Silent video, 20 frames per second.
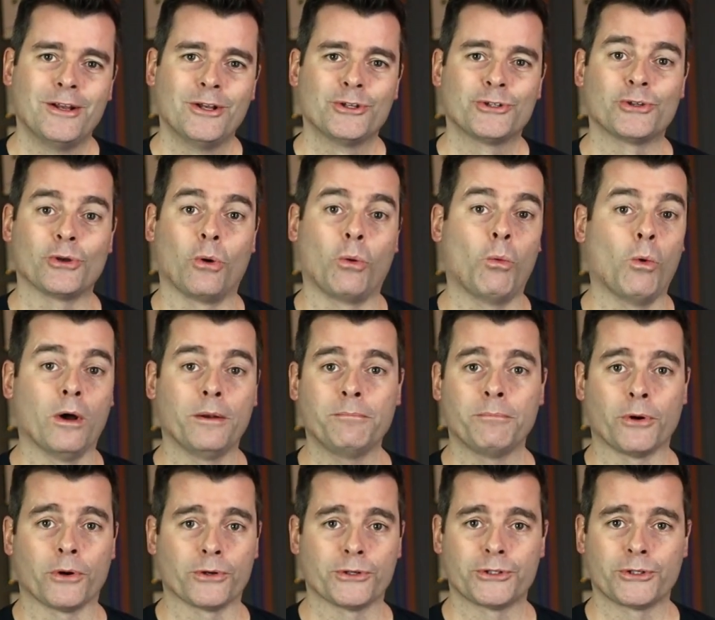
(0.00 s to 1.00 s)
So one
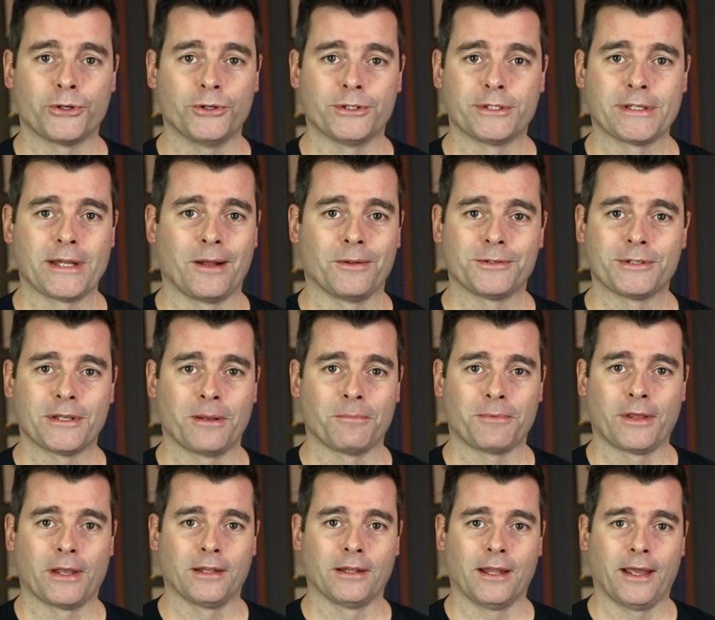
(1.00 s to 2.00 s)
burst could sound
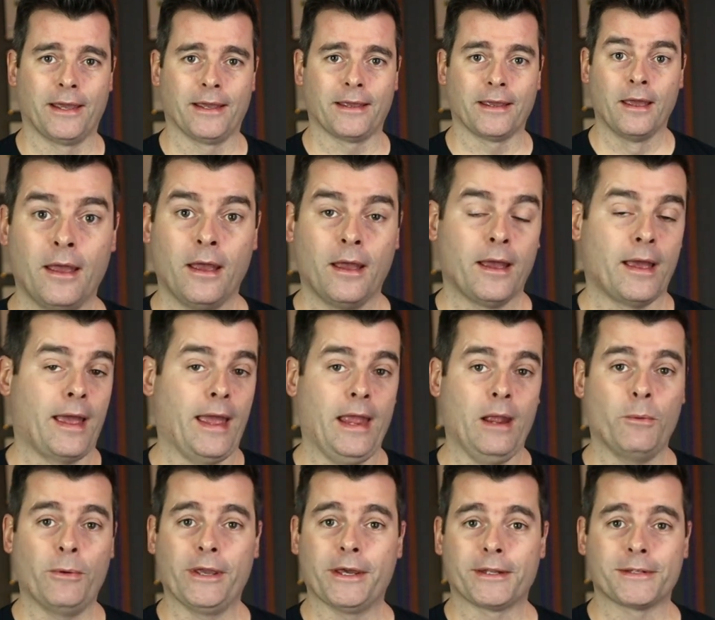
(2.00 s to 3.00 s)
something like,
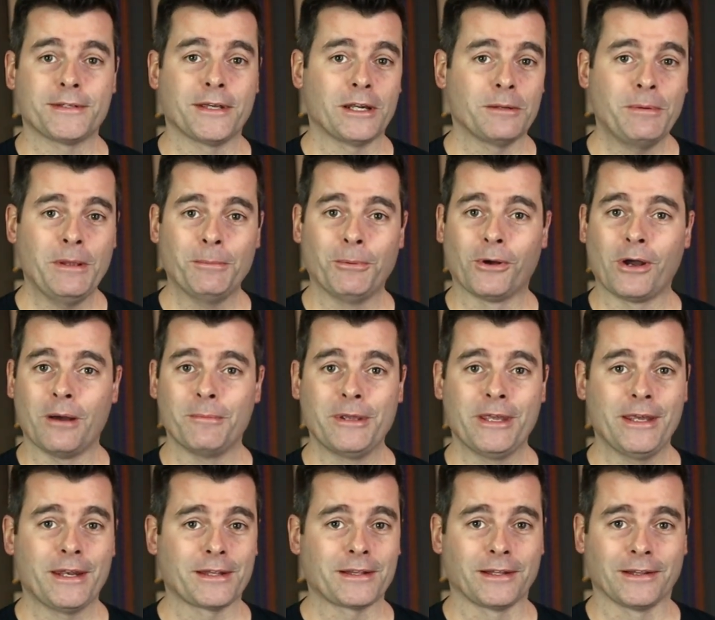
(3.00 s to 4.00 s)
hey, we got a ton of people
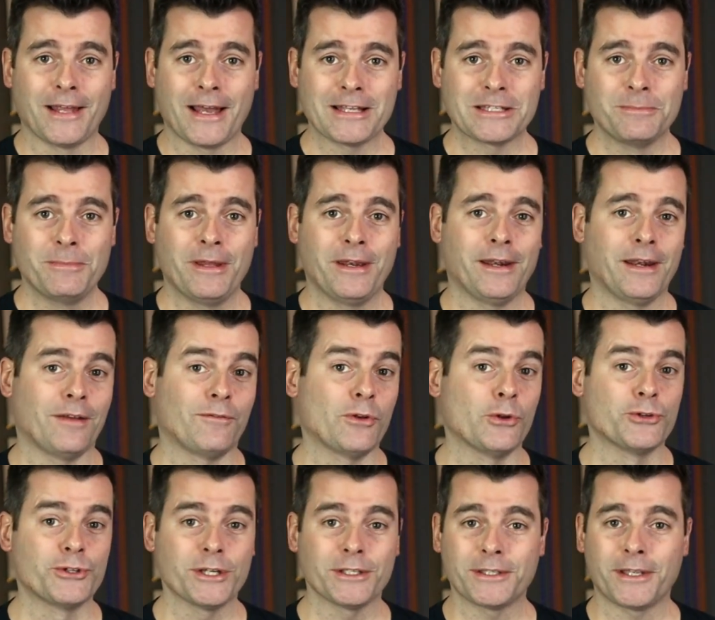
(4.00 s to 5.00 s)
coming in at the last minute. If
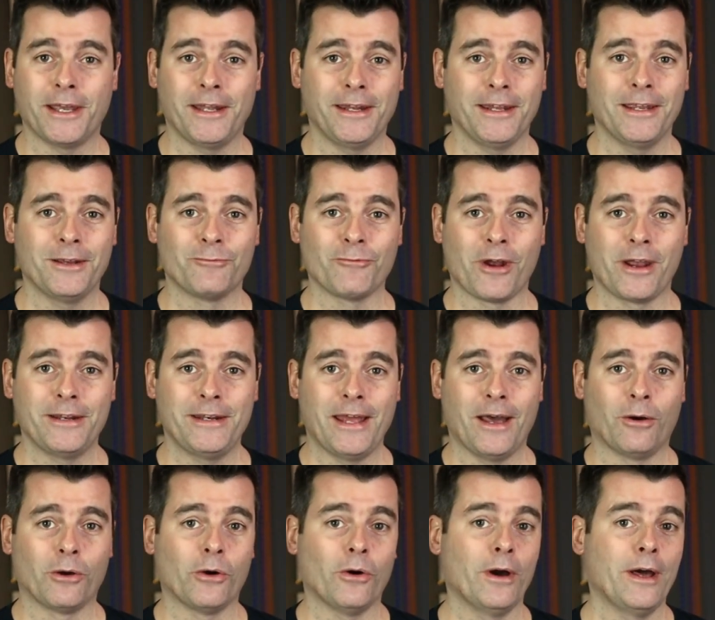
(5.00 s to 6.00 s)
you're just getting in right
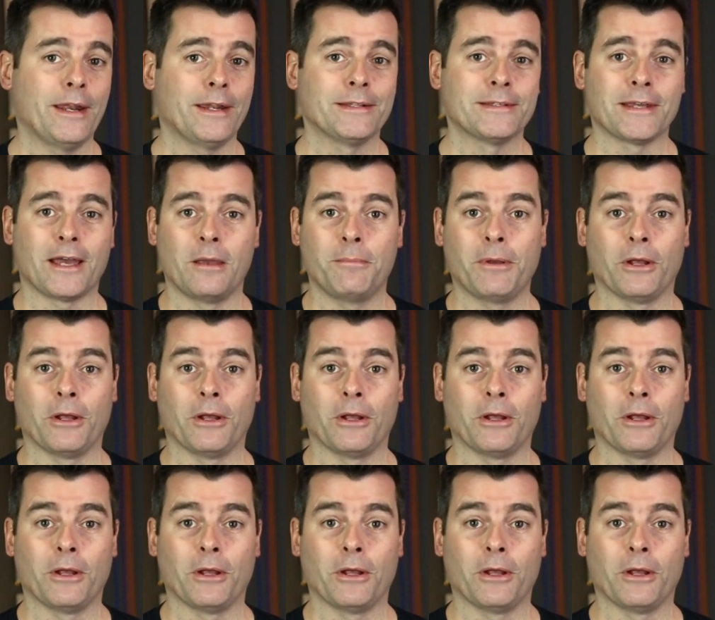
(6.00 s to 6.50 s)
now, go ahead and type